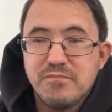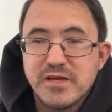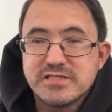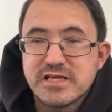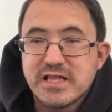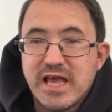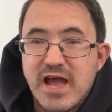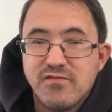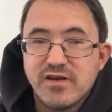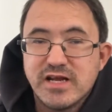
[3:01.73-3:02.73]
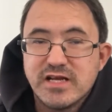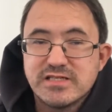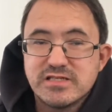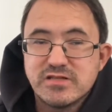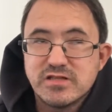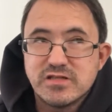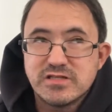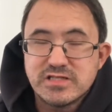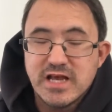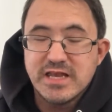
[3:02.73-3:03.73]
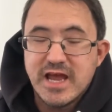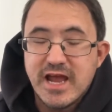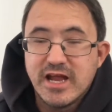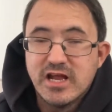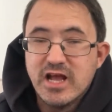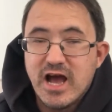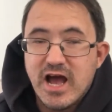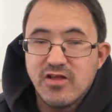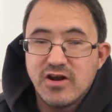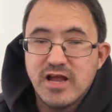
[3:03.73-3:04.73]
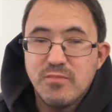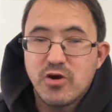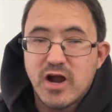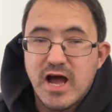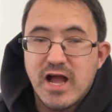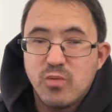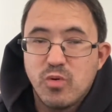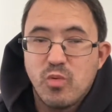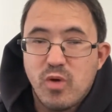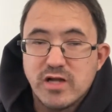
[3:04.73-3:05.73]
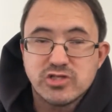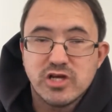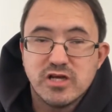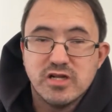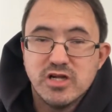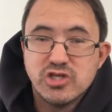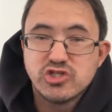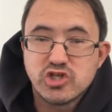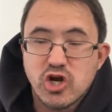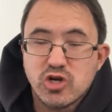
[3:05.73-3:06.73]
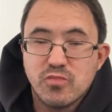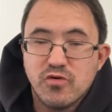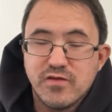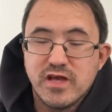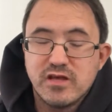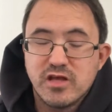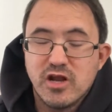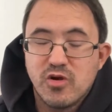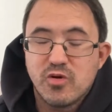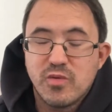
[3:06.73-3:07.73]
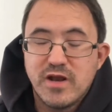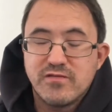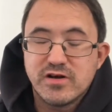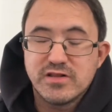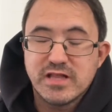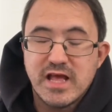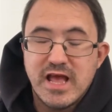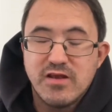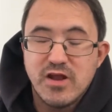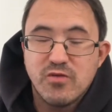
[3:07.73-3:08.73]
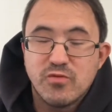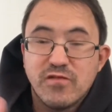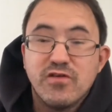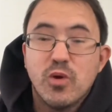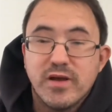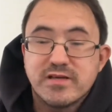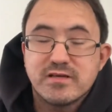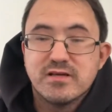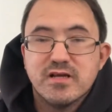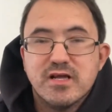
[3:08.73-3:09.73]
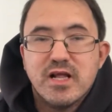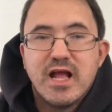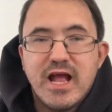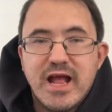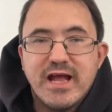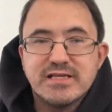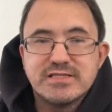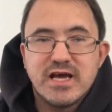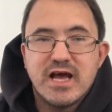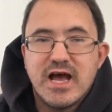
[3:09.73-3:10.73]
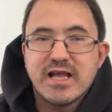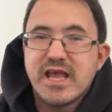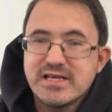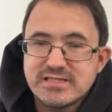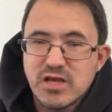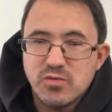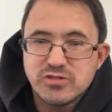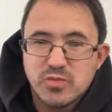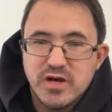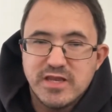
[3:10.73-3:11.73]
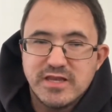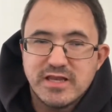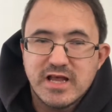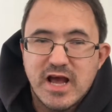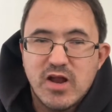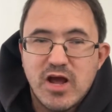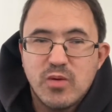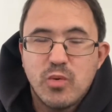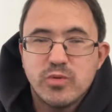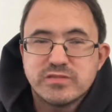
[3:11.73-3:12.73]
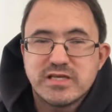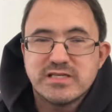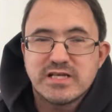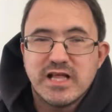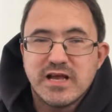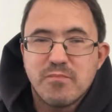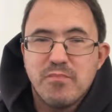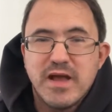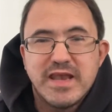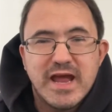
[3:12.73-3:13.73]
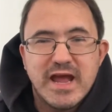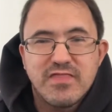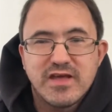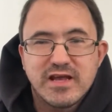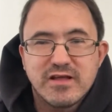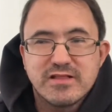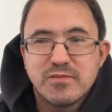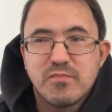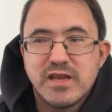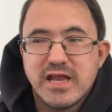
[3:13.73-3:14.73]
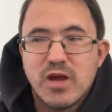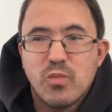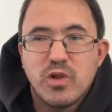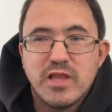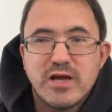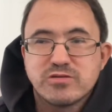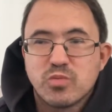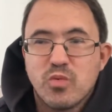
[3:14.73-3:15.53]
basically every Sunday, either him or I will watch a shark movie, or whatever, and review it. And I can't say which one. I won't say until like Monday, I think. I think Monday I will announce